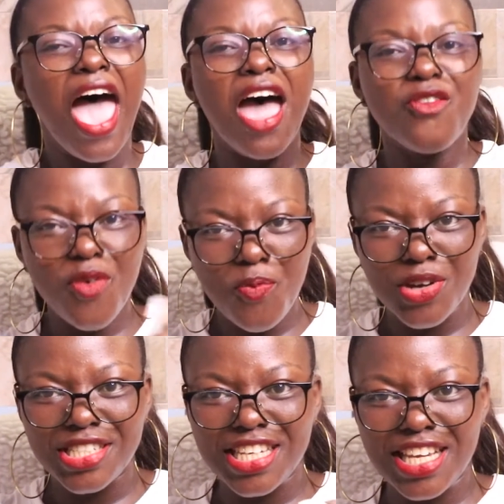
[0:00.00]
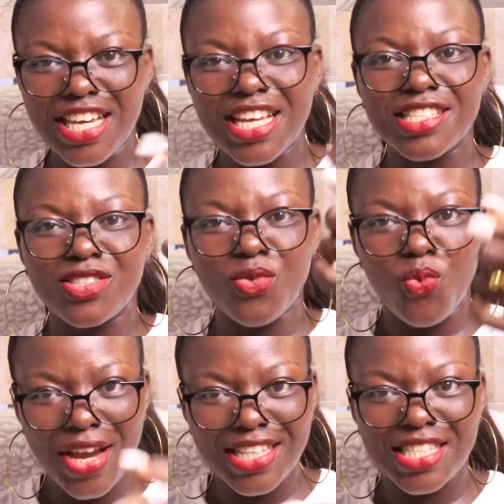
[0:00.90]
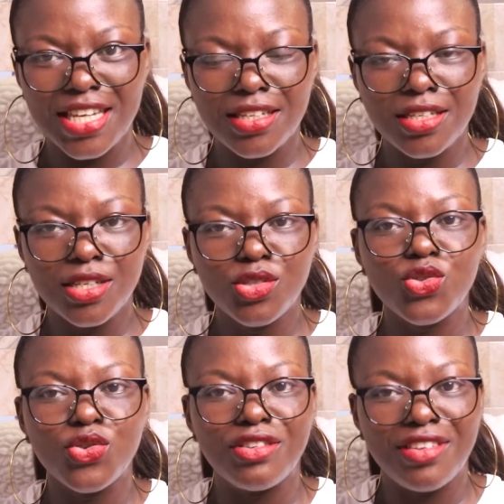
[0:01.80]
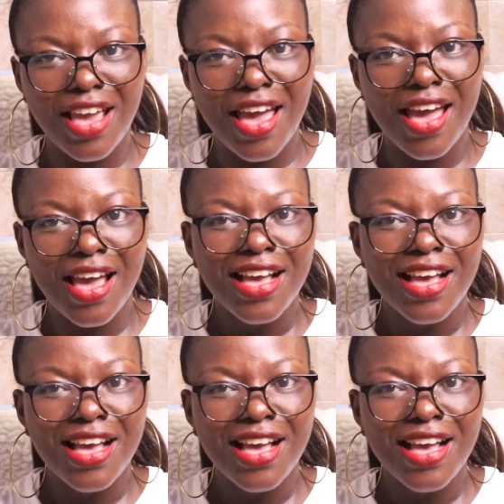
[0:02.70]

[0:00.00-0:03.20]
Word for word: everybody is waiting to hear